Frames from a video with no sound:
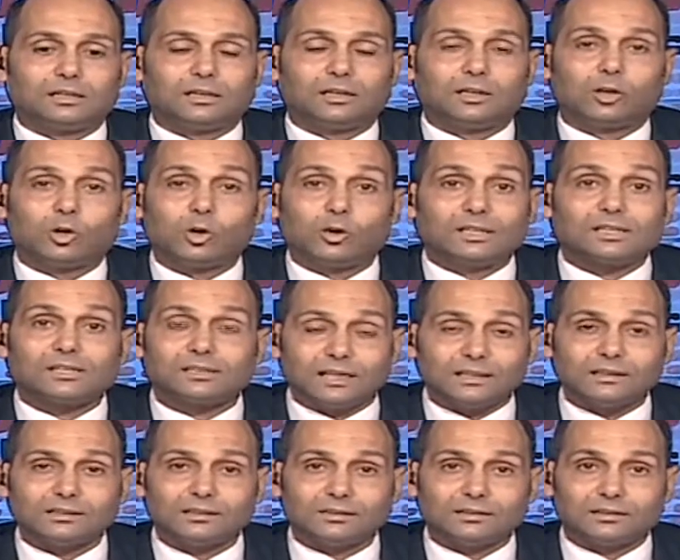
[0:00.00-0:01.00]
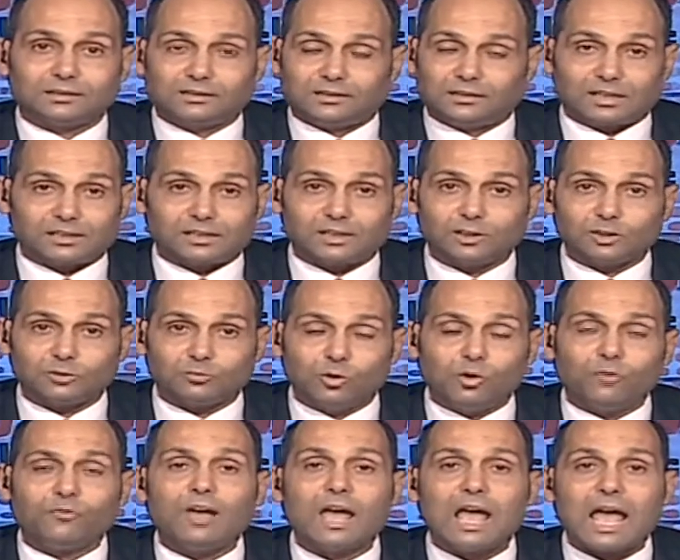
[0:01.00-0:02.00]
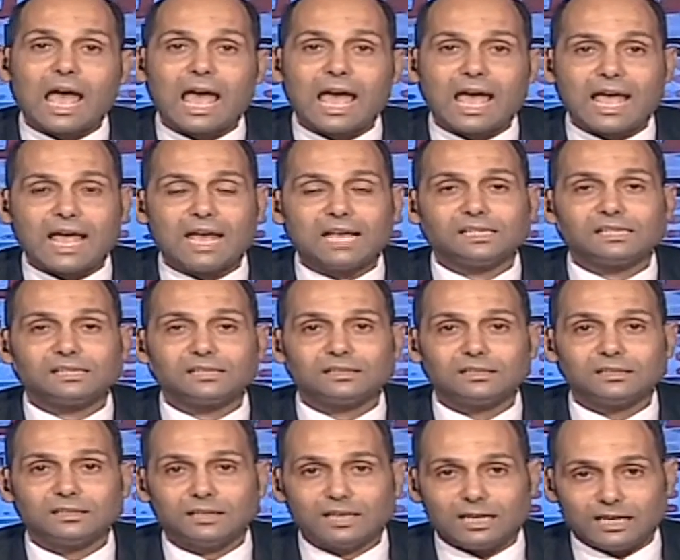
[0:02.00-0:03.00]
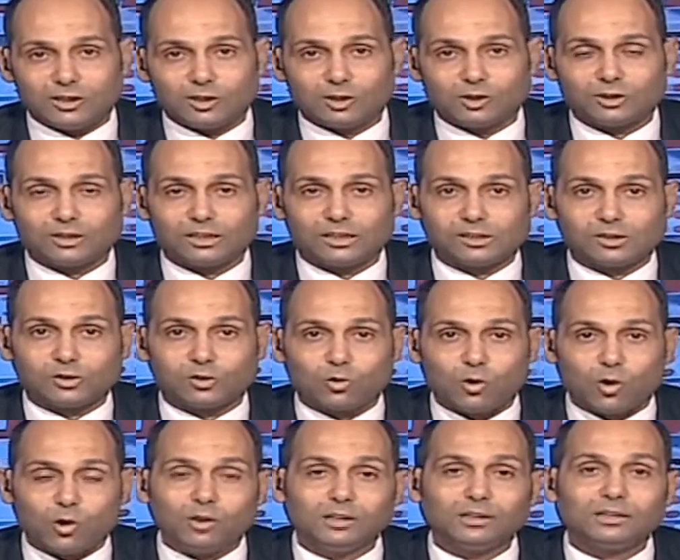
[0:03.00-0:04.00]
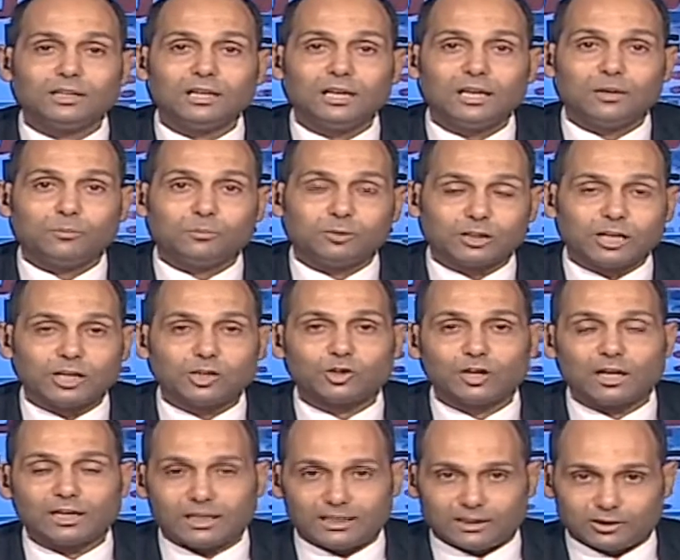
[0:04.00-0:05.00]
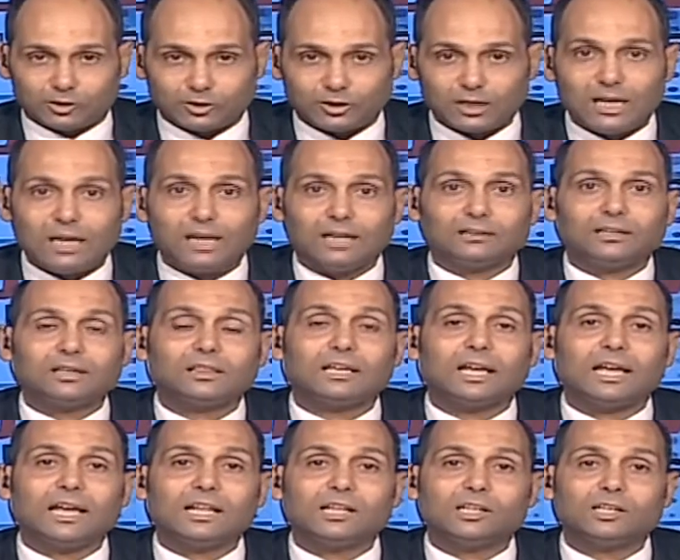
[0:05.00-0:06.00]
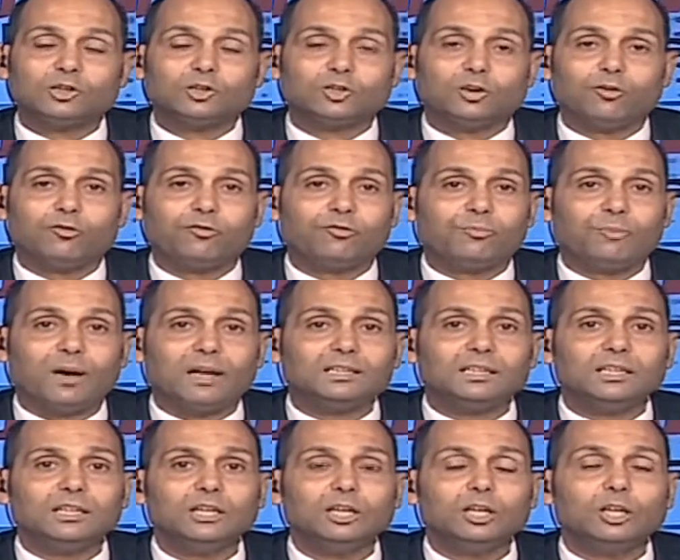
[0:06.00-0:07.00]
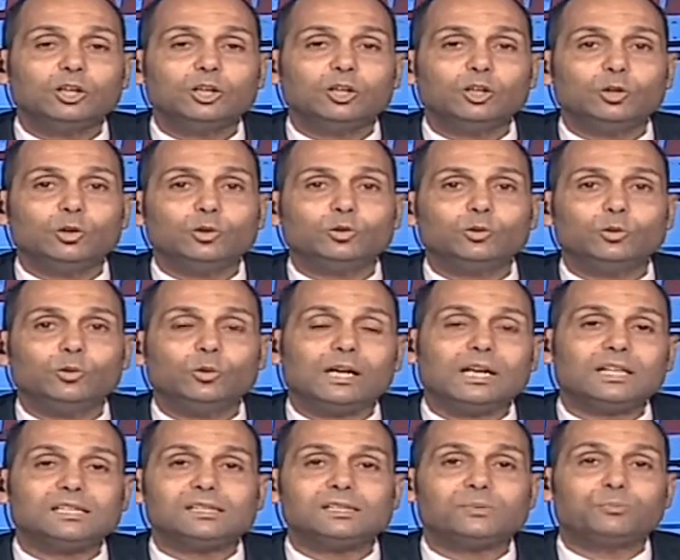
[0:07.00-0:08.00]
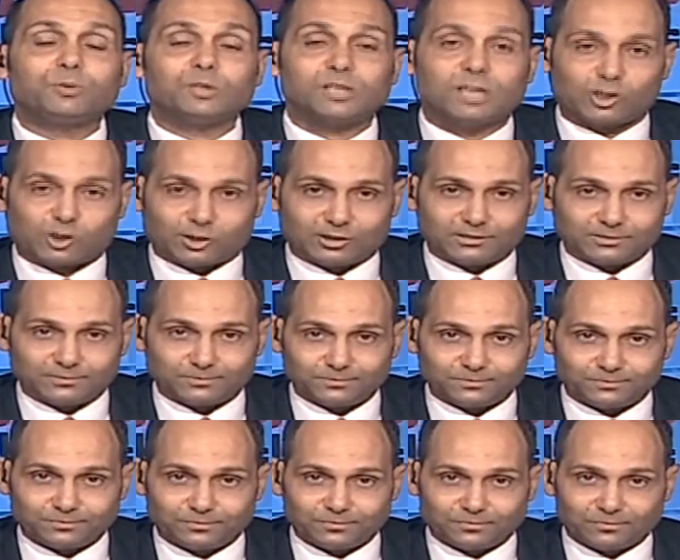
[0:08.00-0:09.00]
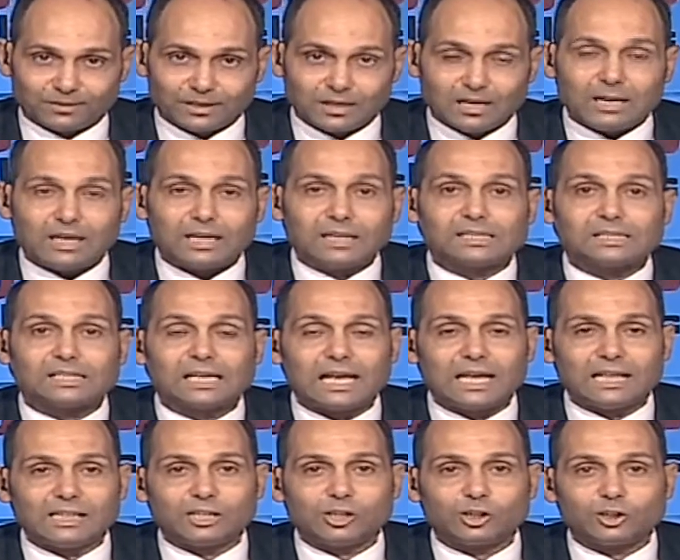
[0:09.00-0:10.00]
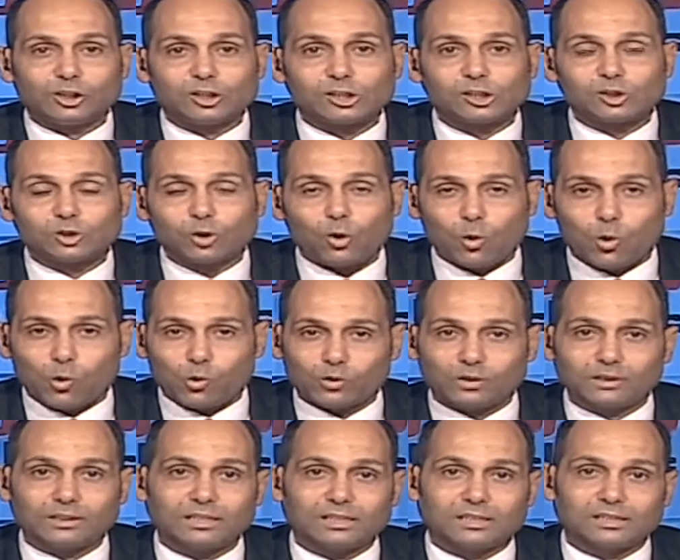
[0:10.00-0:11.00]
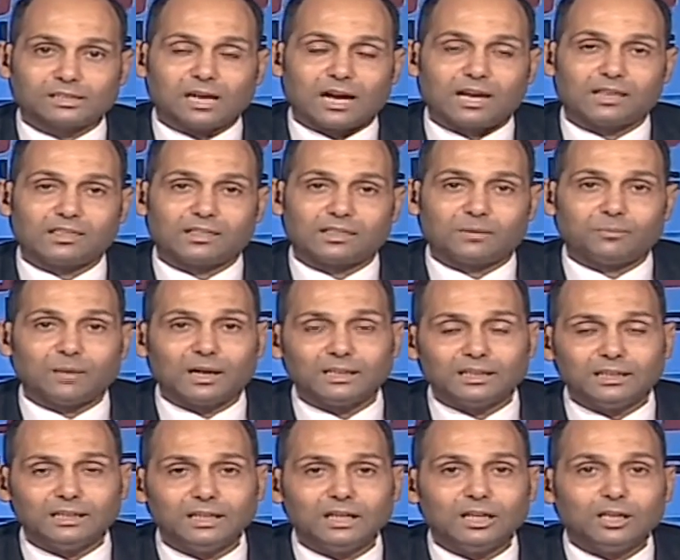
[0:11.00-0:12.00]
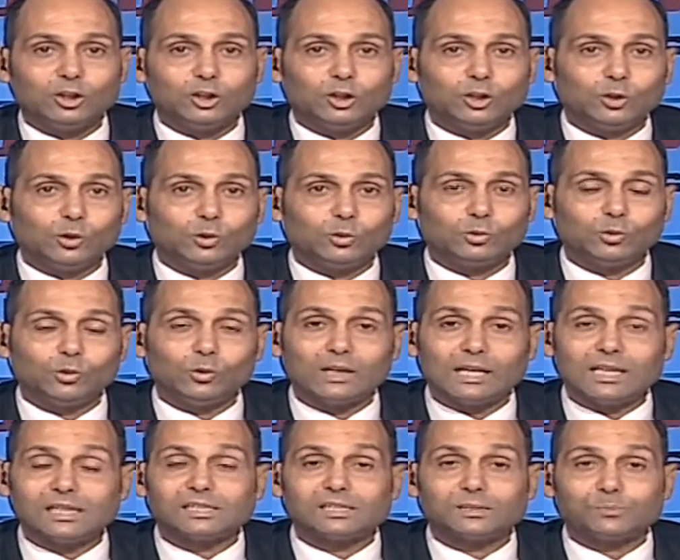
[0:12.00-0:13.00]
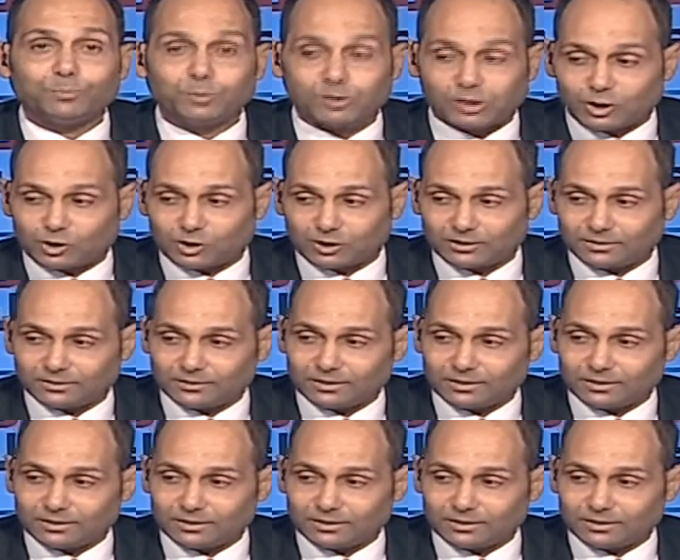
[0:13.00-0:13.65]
a uh, constant, doesn't move, has energy. It's called potential energy. It is the energy of body due to its position. It's energy stored inside the body due to its position.